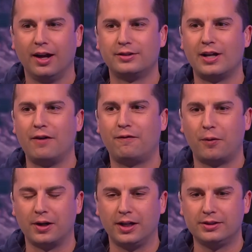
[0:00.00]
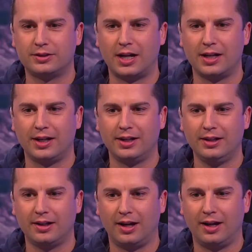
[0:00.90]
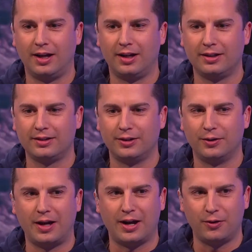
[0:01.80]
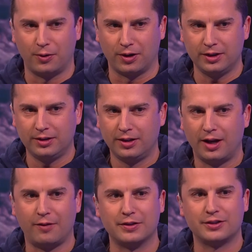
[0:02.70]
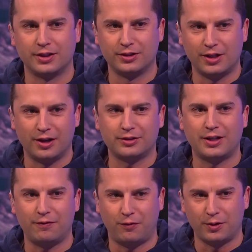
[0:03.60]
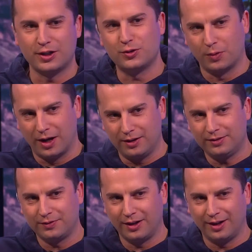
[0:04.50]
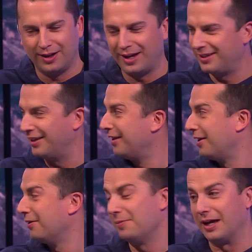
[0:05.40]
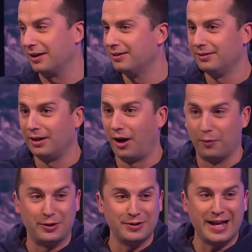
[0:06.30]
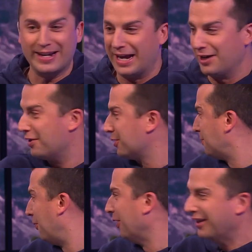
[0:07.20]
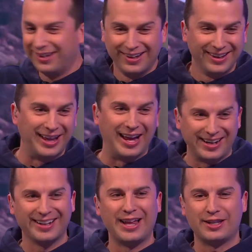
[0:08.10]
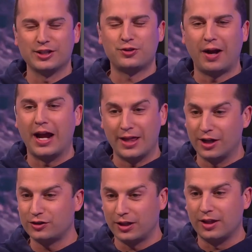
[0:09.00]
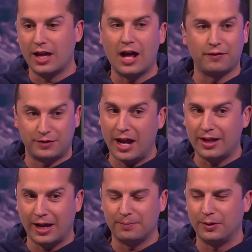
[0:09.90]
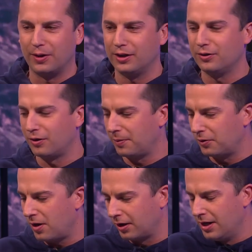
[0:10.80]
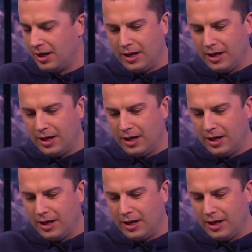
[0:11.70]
a top forty signee, uh, you know, out of Oregon. Obviously, your daughter's top forty as well. Uh, I, I'm like, are we doing that in any other sport? like, like, this is great. And there's a lot of talent at B Y U, don't get me wrong.